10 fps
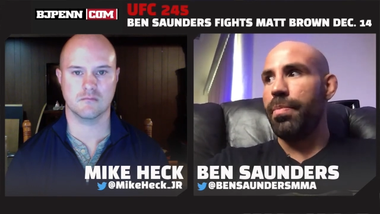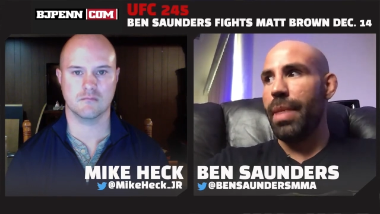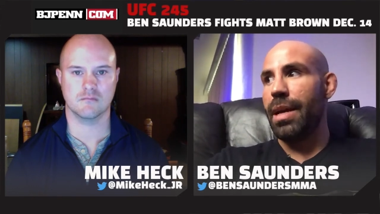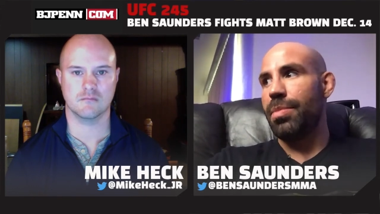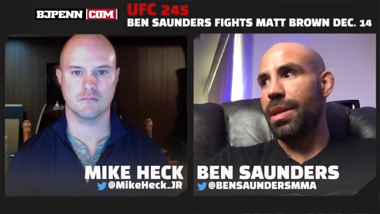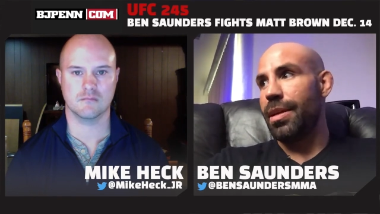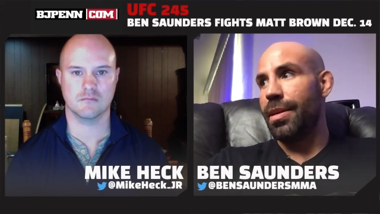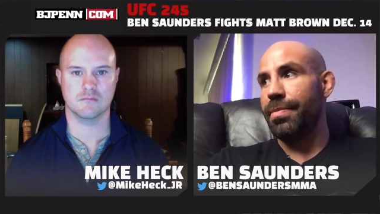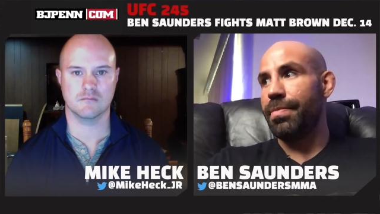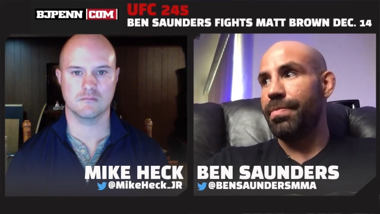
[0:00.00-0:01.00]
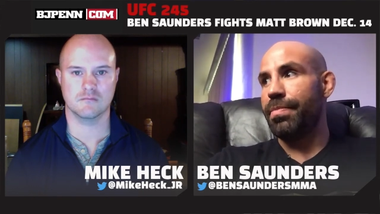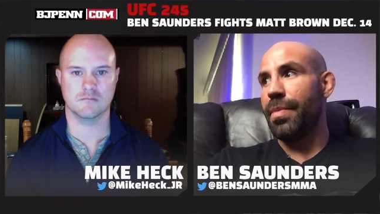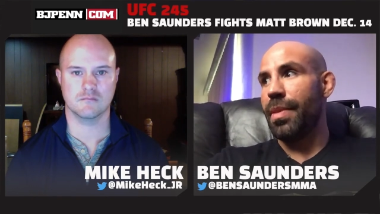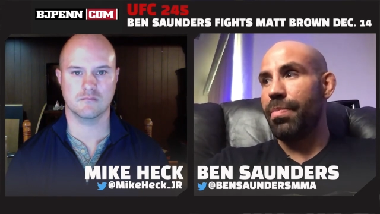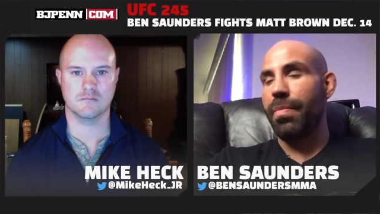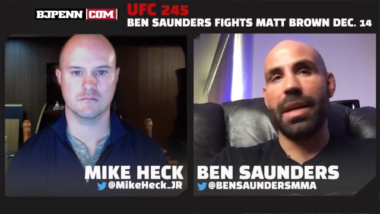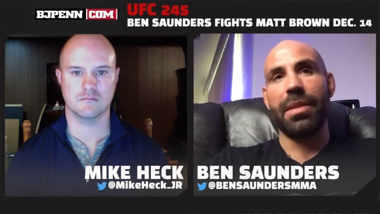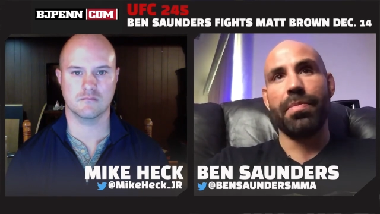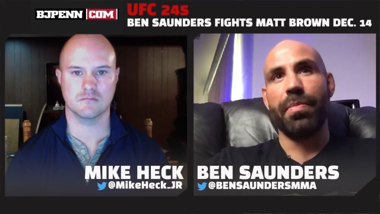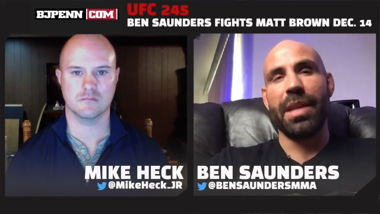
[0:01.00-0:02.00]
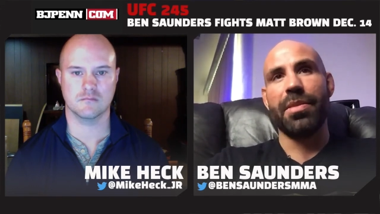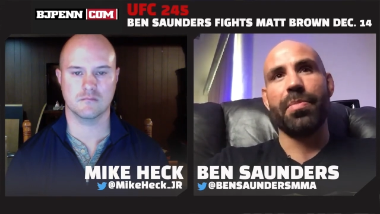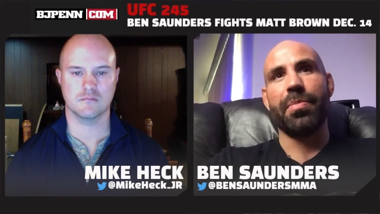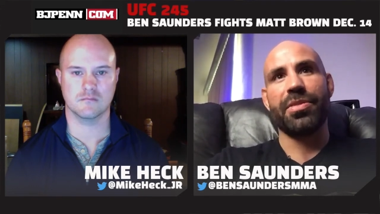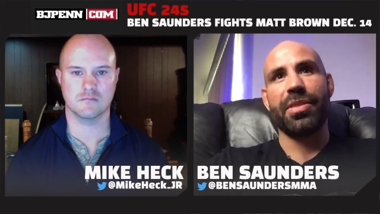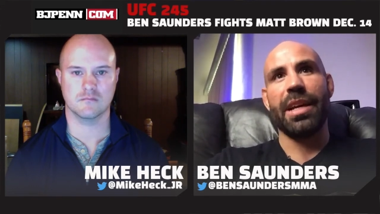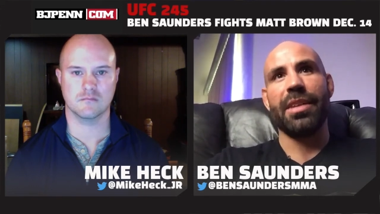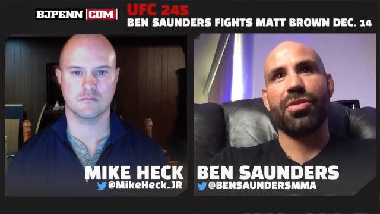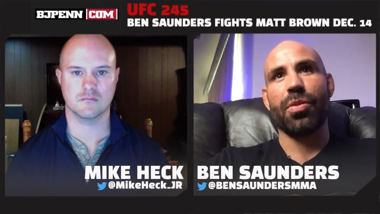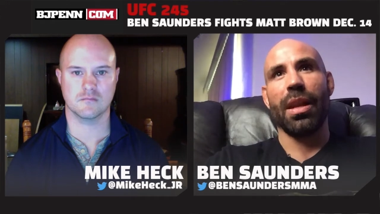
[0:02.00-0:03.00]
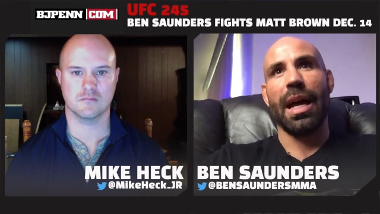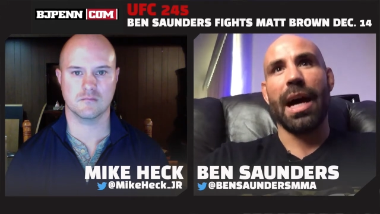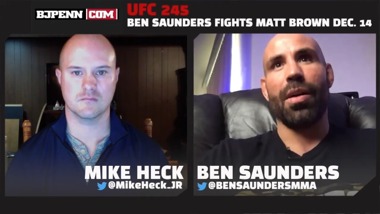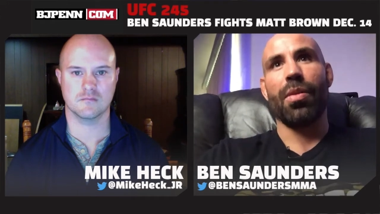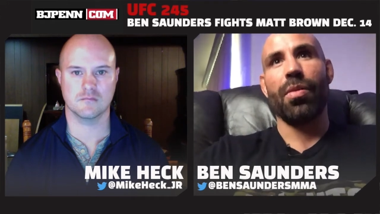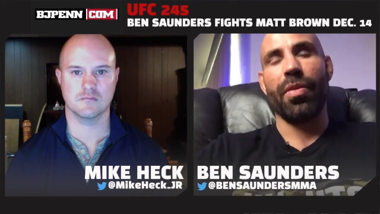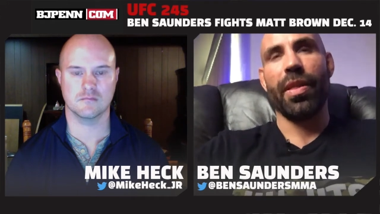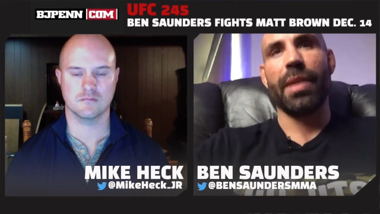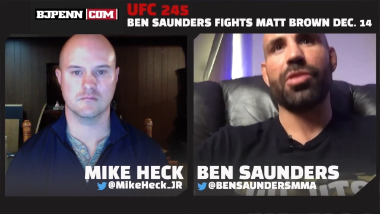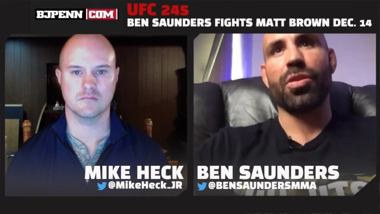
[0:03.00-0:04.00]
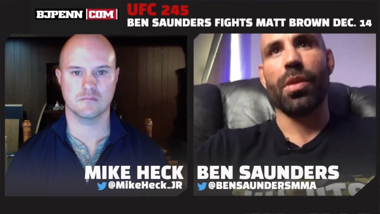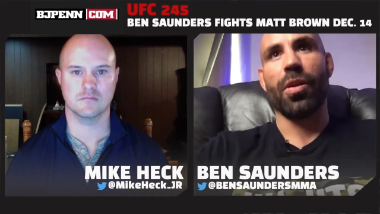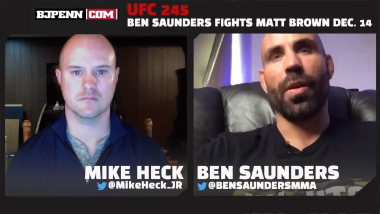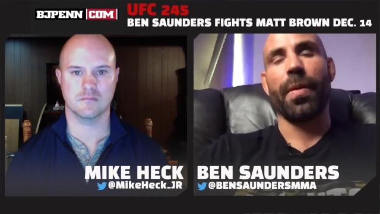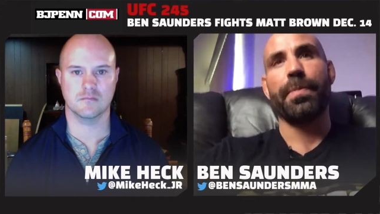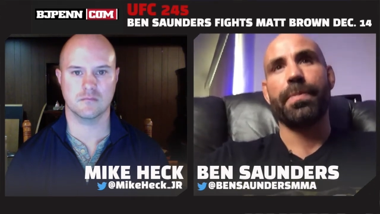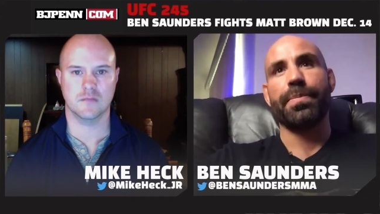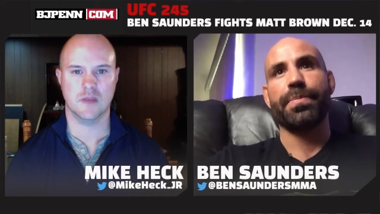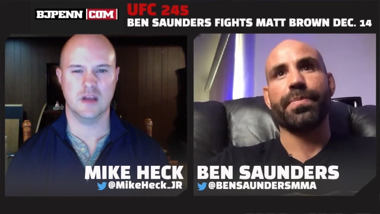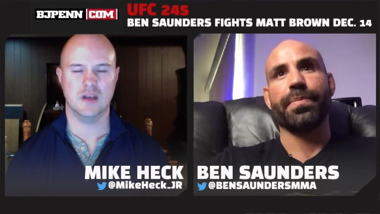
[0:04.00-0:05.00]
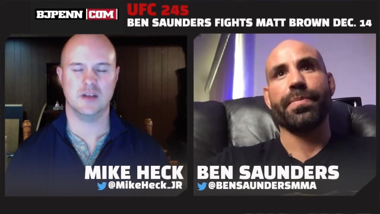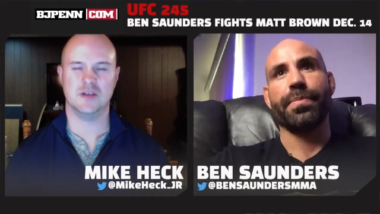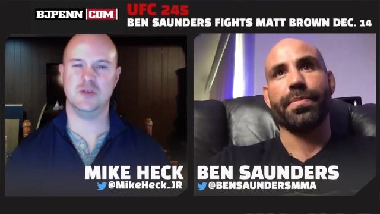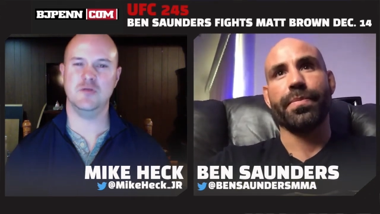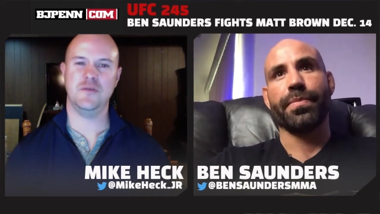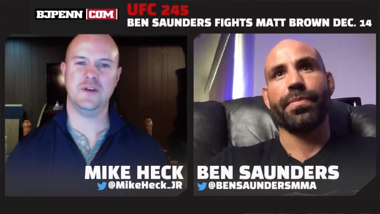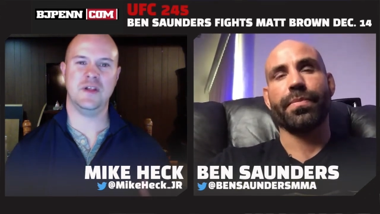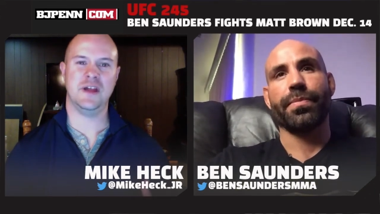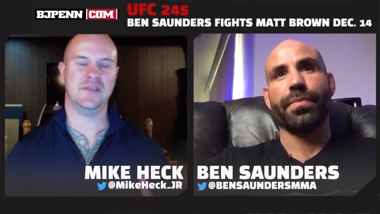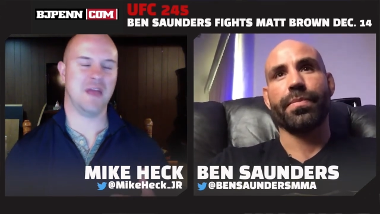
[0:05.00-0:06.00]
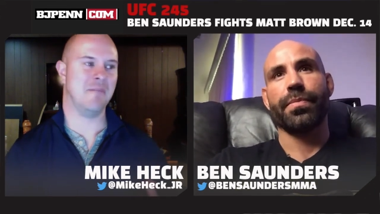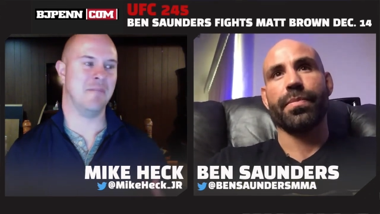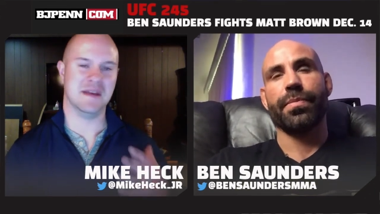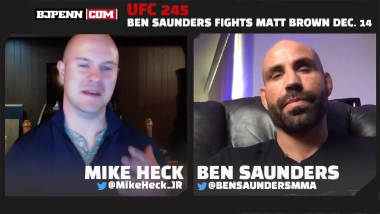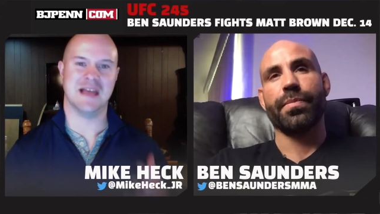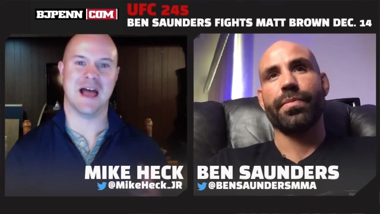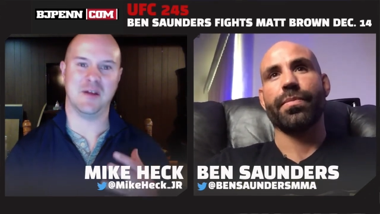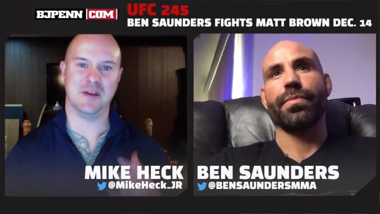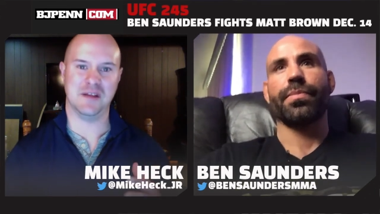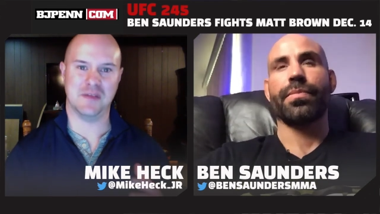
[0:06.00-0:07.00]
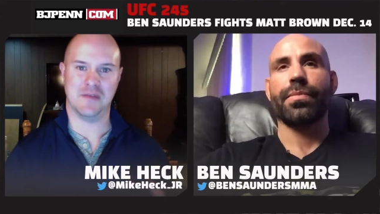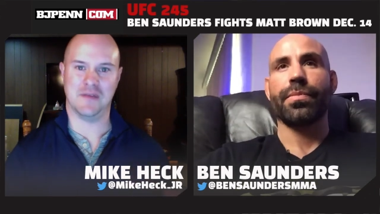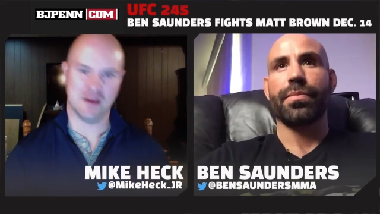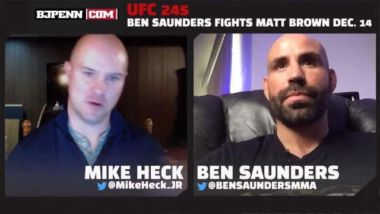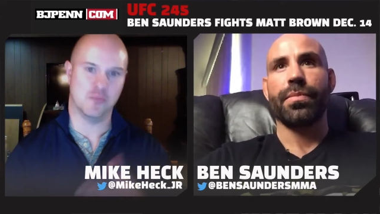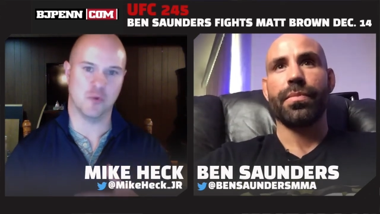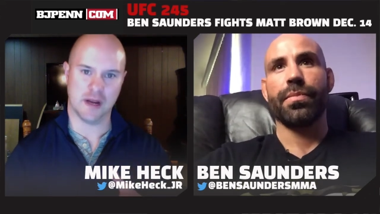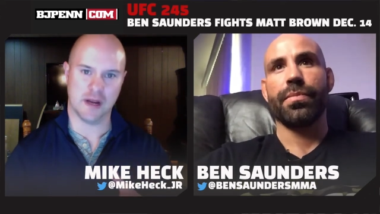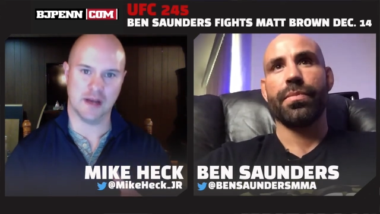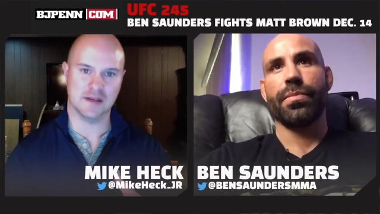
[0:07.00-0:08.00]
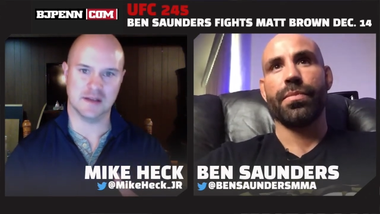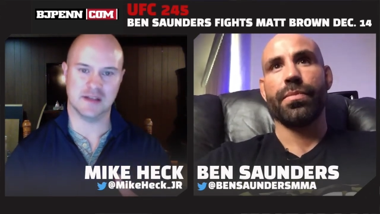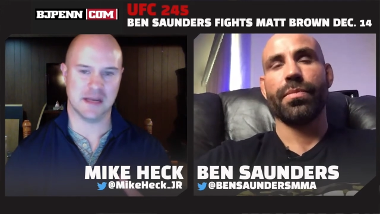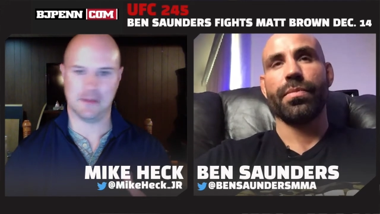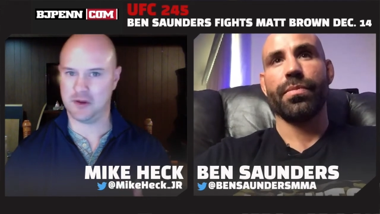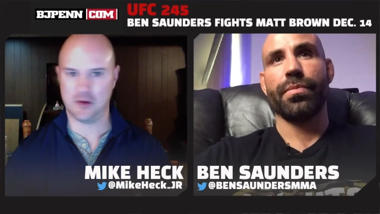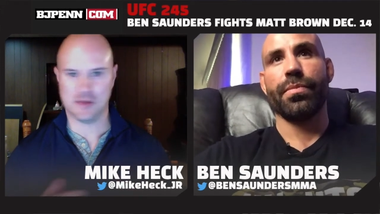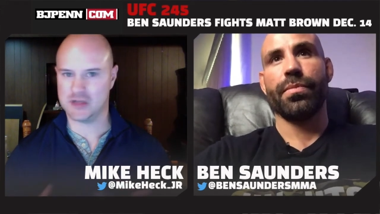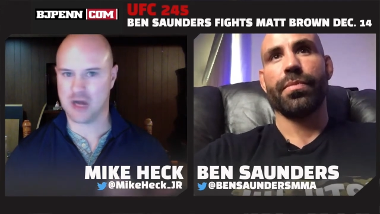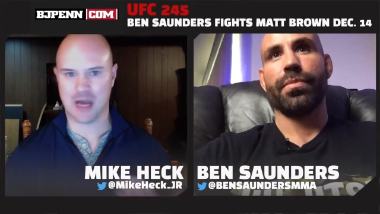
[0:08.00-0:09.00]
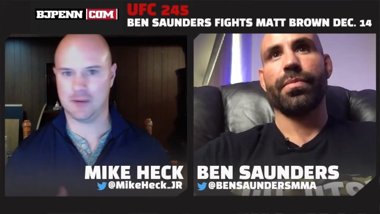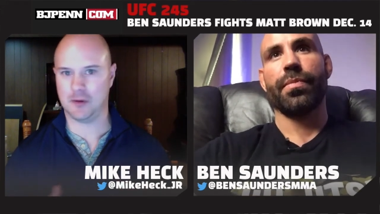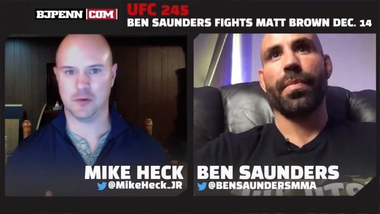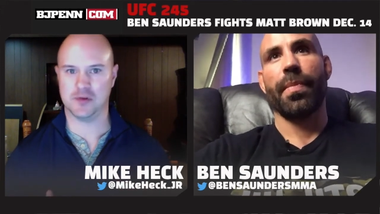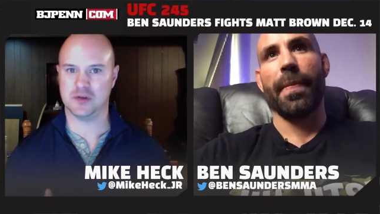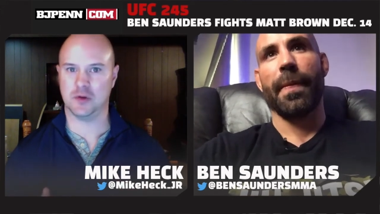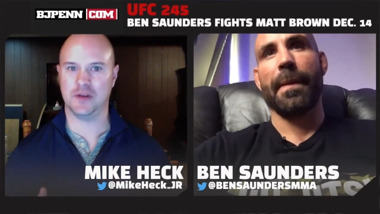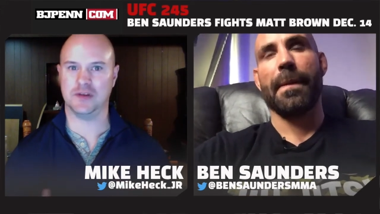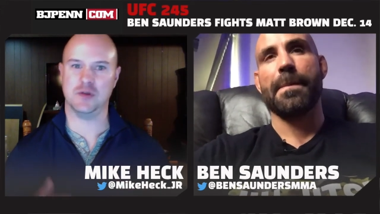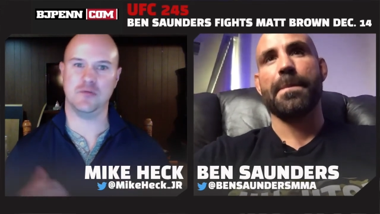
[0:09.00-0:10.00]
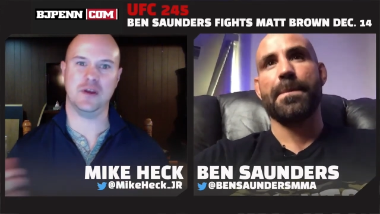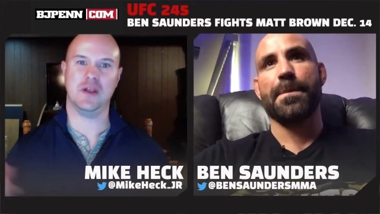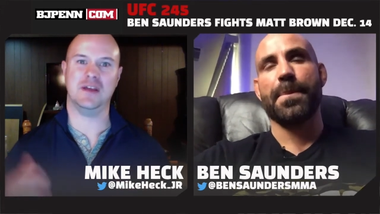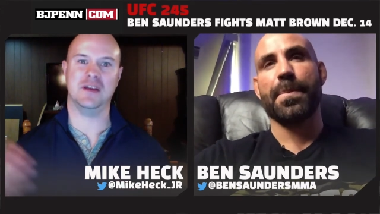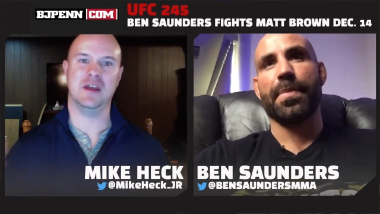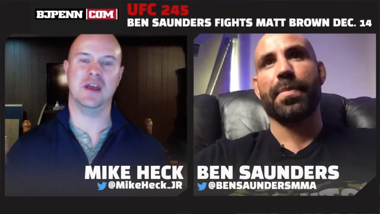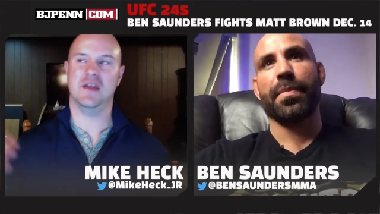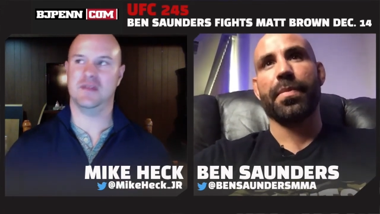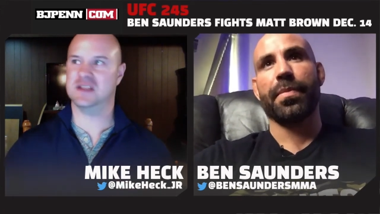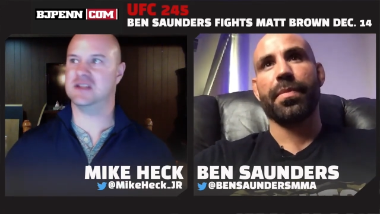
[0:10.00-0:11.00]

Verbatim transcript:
Speaker 1: maybe made made the mistakes to allow them to occur.
Speaker 2: Do you feel like that mentality that, that you bring to the table that you've been talking about throughout this whole thing, do you feel like this